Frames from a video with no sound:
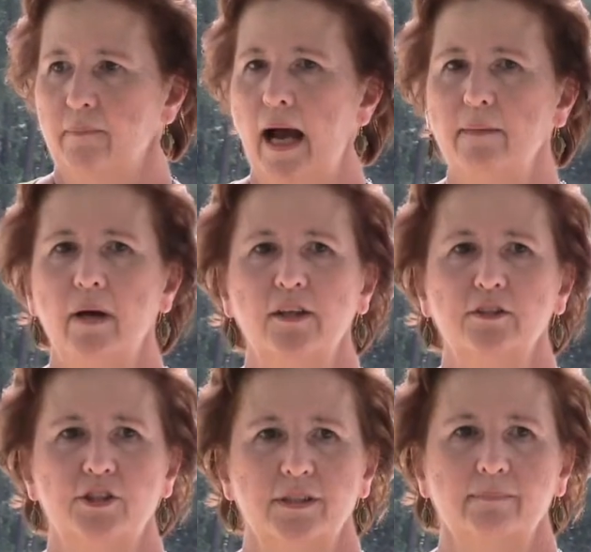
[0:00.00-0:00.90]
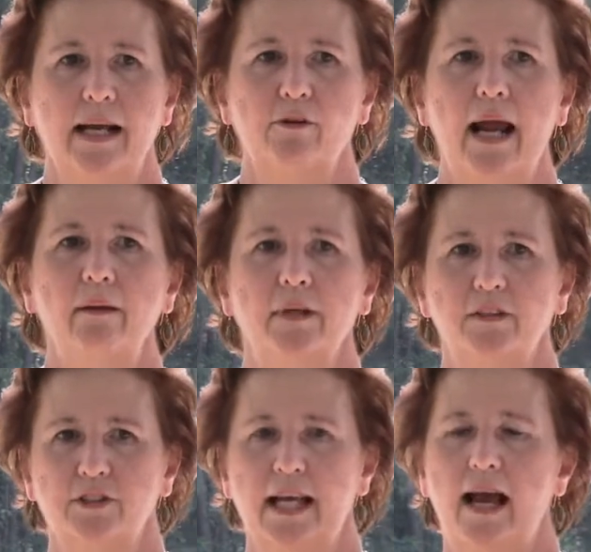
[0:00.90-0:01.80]
In my
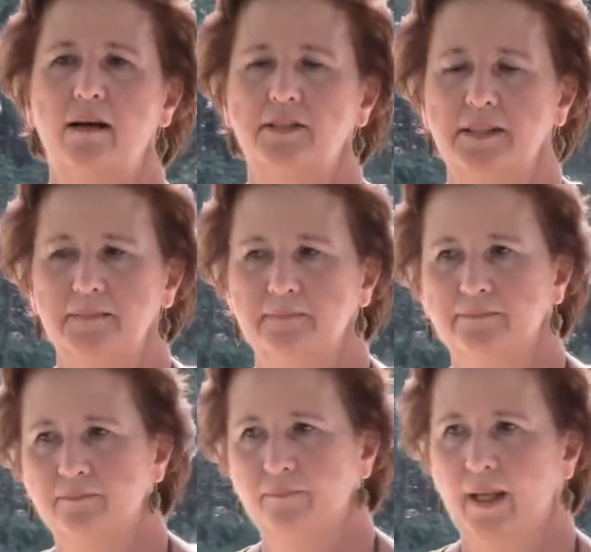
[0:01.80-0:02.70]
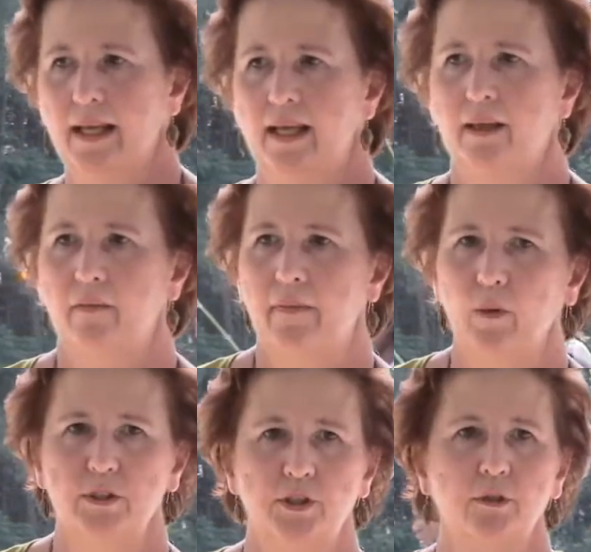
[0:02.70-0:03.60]
grandmother's house,
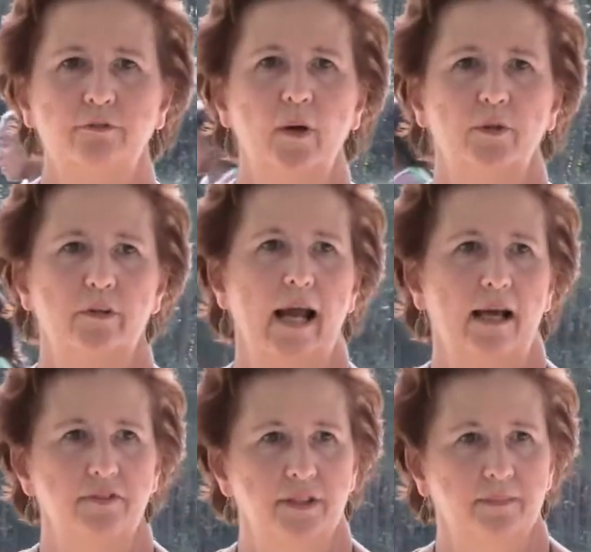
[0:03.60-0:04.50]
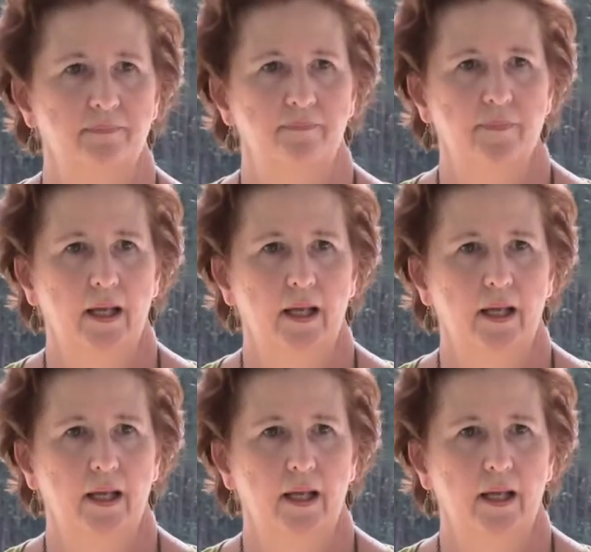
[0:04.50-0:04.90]
there were 2 photographs.